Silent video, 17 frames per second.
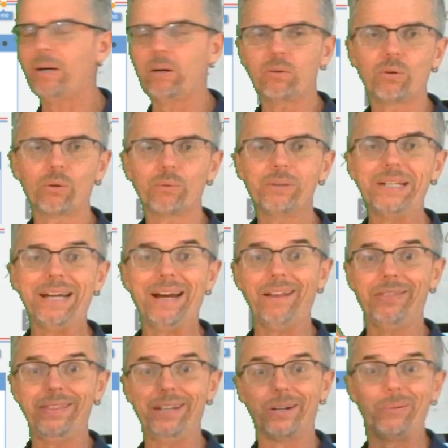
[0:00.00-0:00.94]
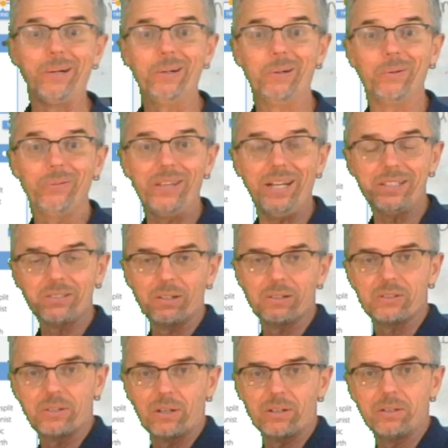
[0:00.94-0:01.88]
There we go. That's our starting point. We're
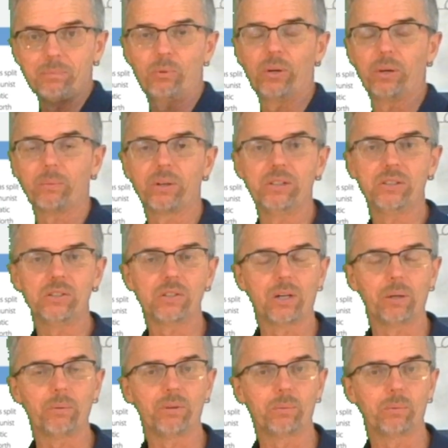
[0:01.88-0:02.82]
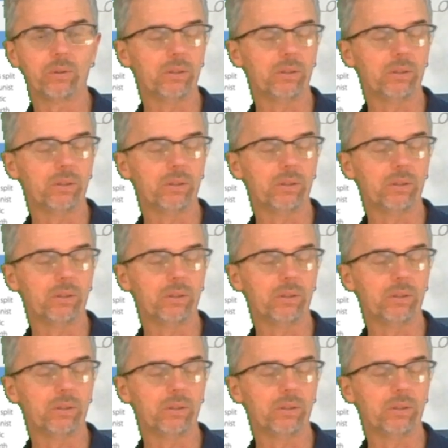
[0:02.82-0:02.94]
going to start with the world events.